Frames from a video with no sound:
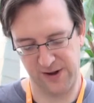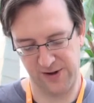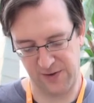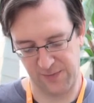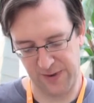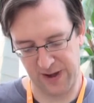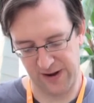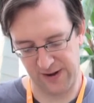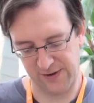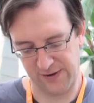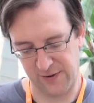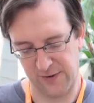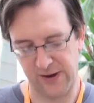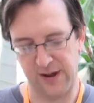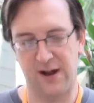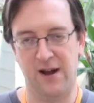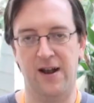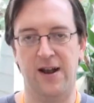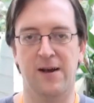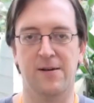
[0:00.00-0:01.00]
bunch of panels
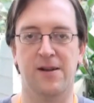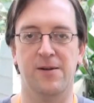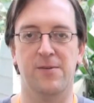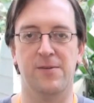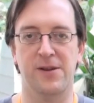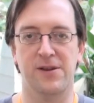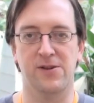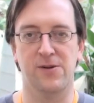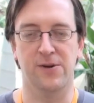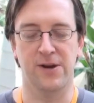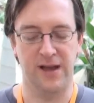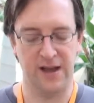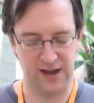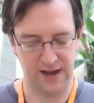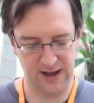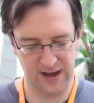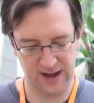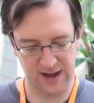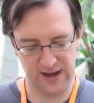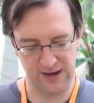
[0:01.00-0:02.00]
going on. I'm going to be doing